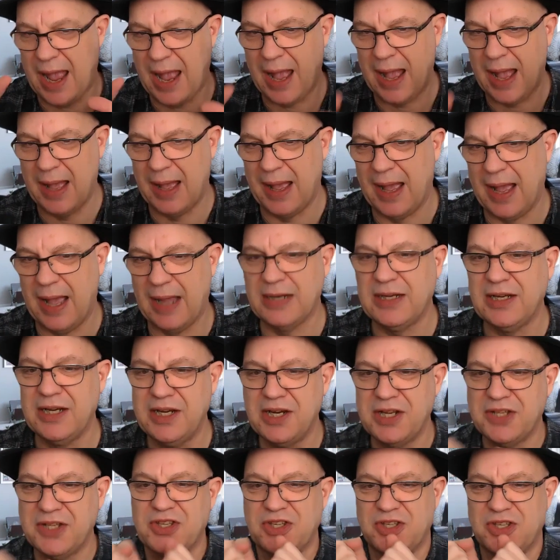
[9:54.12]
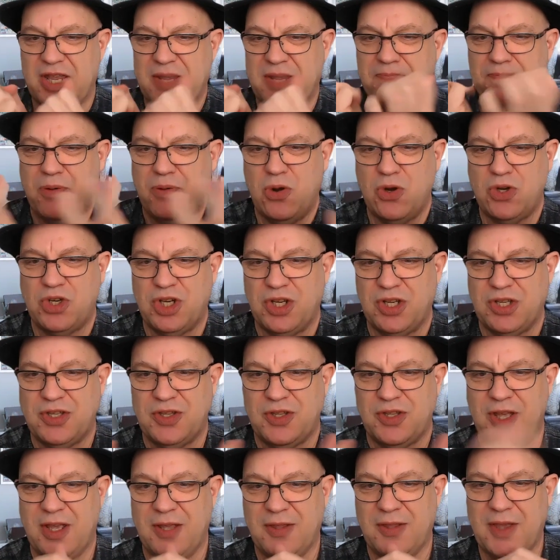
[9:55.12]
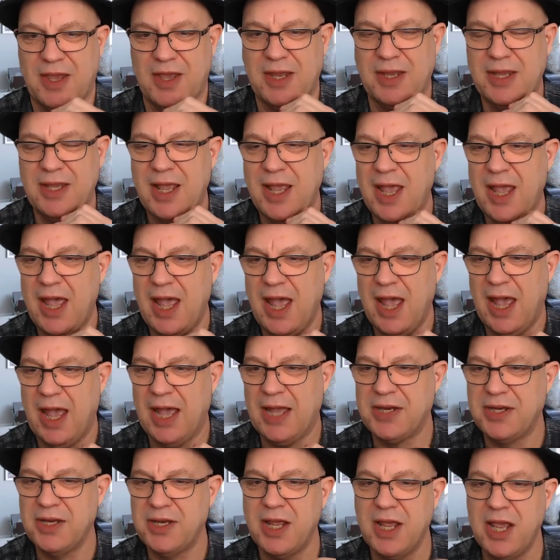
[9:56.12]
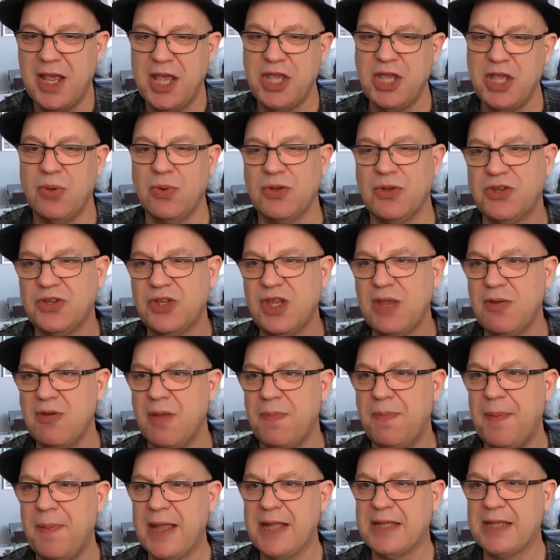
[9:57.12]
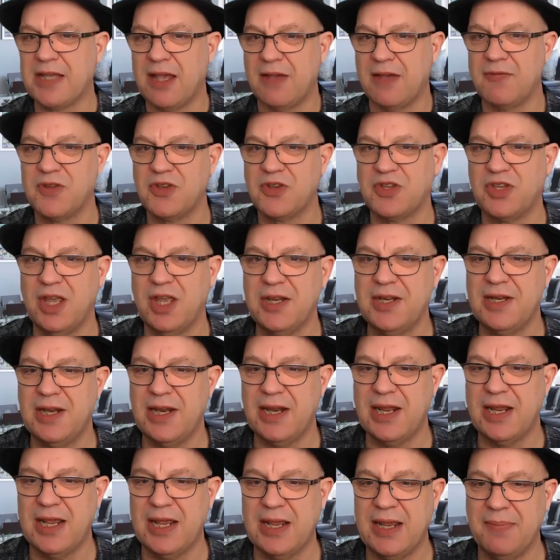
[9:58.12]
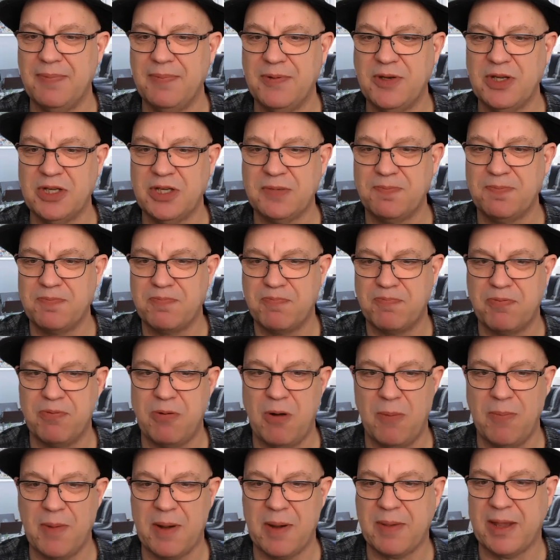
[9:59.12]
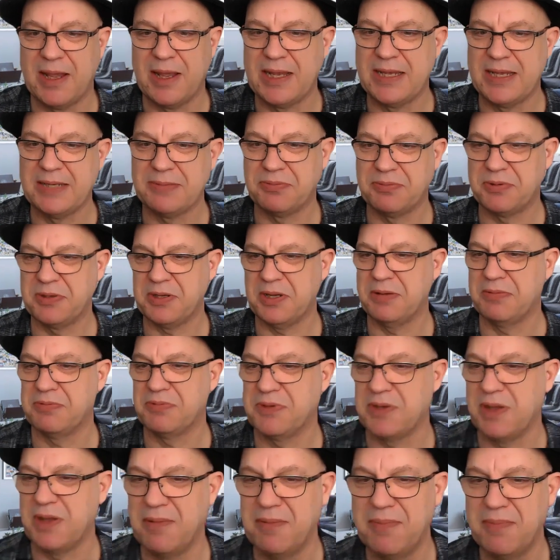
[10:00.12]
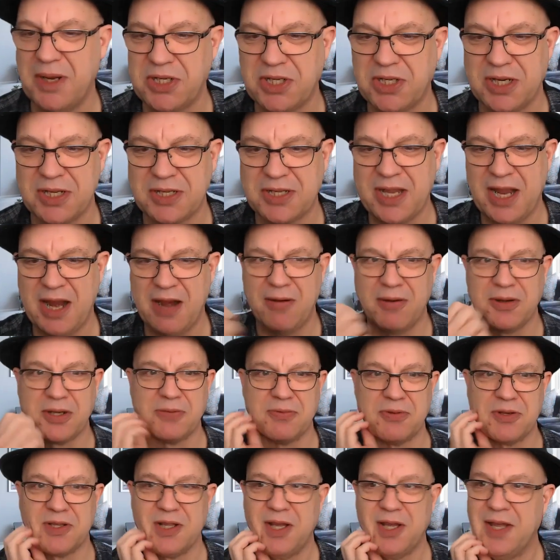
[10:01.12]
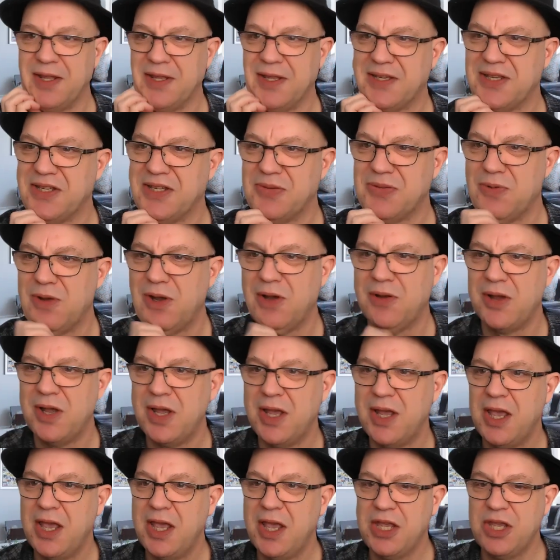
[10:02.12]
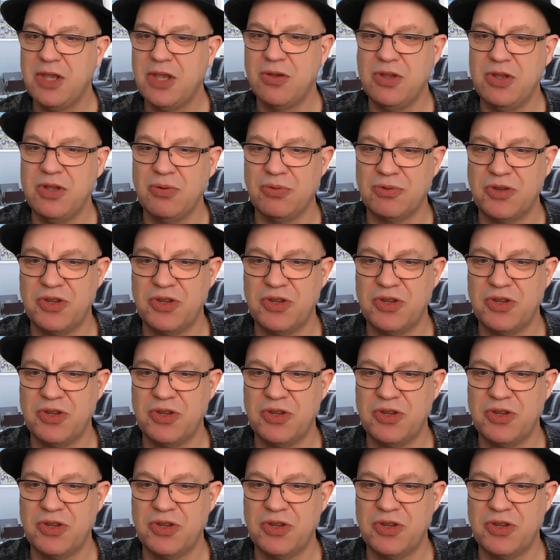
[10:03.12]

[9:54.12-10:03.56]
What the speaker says: ugliness as he pushes the thing. And you will see with Beethoven, suddenly, just probably because I imagine his character was like this as well. You'll